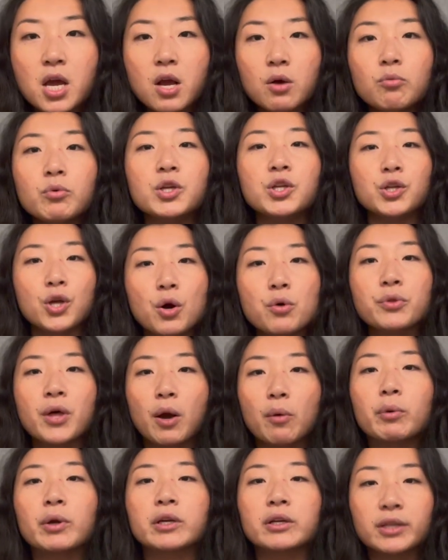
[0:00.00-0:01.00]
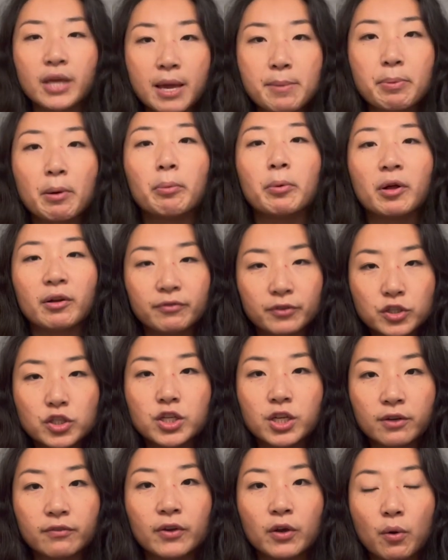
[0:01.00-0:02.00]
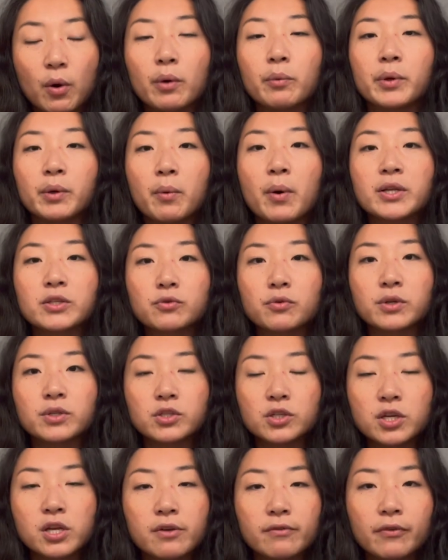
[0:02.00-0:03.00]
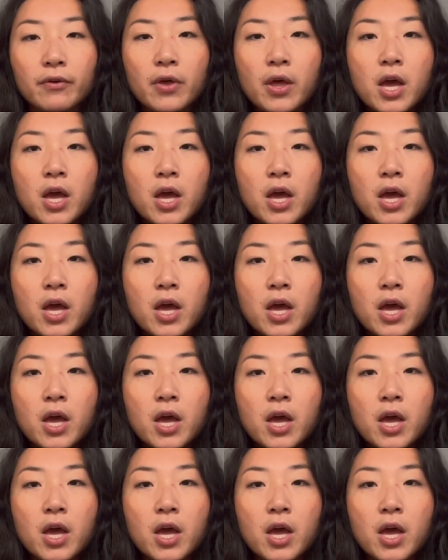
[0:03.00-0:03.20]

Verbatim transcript: We know that we're capable of achieving what we want to achieve.